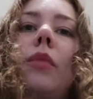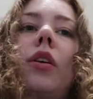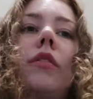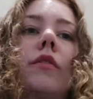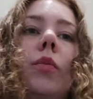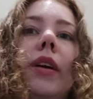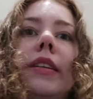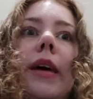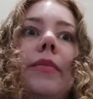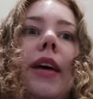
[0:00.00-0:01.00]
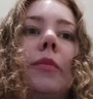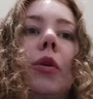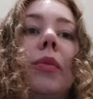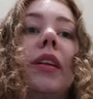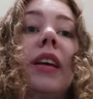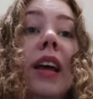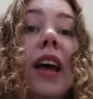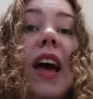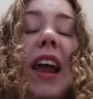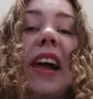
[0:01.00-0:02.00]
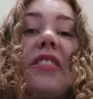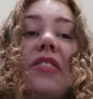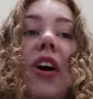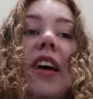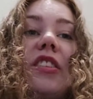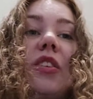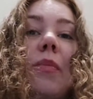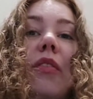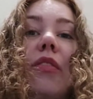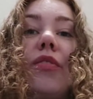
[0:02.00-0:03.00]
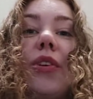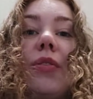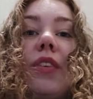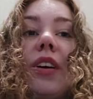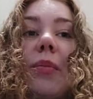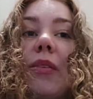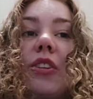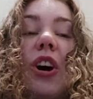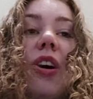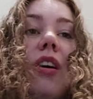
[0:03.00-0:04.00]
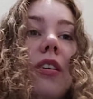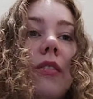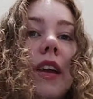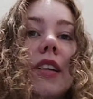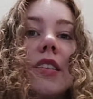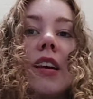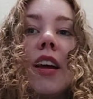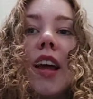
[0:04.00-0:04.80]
because of the way times are at the moment. And I just thought I'd do a bit of a review of it, a bit of a talk of it,